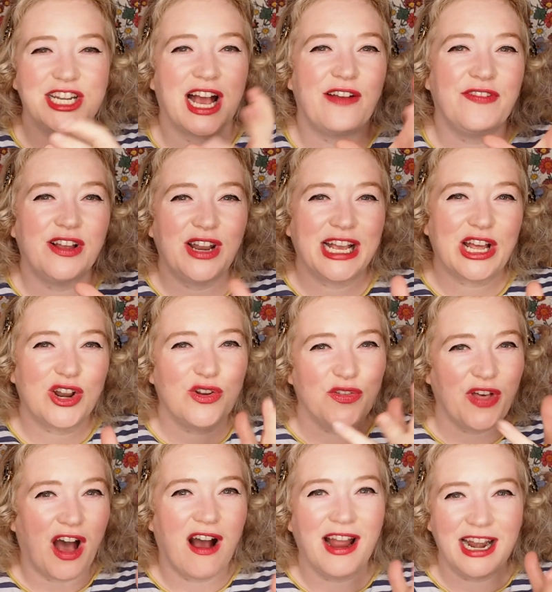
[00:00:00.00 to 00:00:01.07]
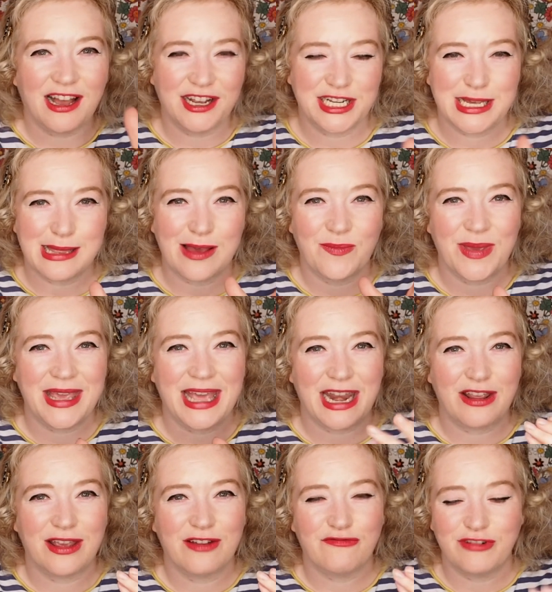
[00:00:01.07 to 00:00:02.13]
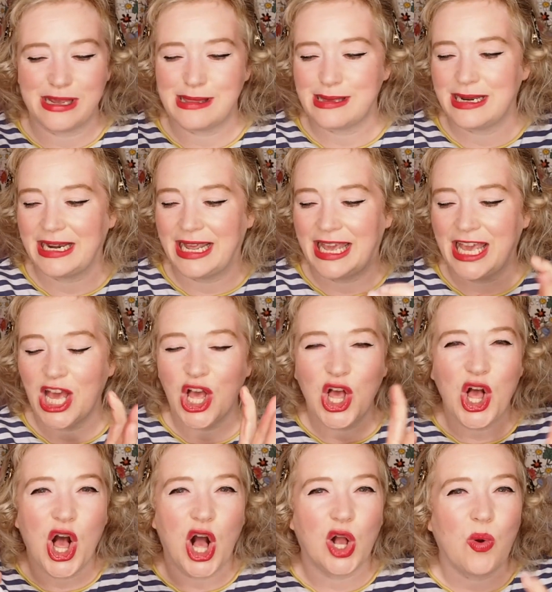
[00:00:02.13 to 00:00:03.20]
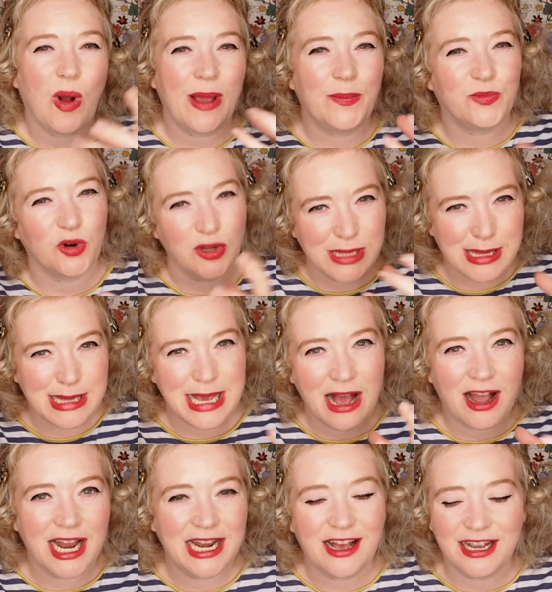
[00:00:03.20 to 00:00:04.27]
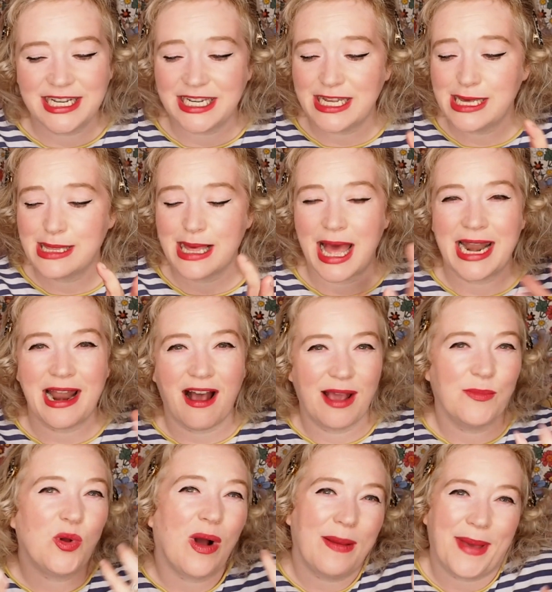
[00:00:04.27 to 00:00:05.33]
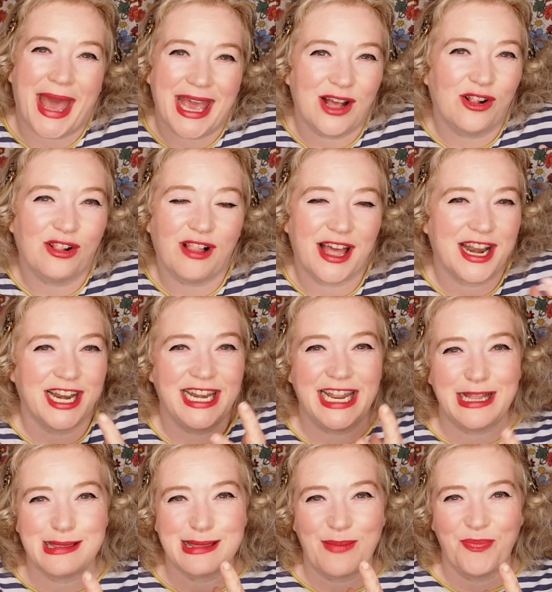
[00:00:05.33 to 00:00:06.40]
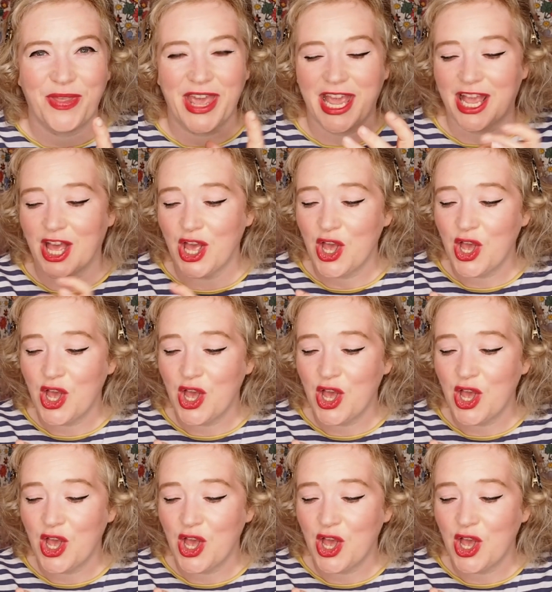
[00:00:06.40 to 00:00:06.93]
I feel like a lot of the highlighters I've been getting recently are quite bronzy highlighters and I'm quite pale and I need something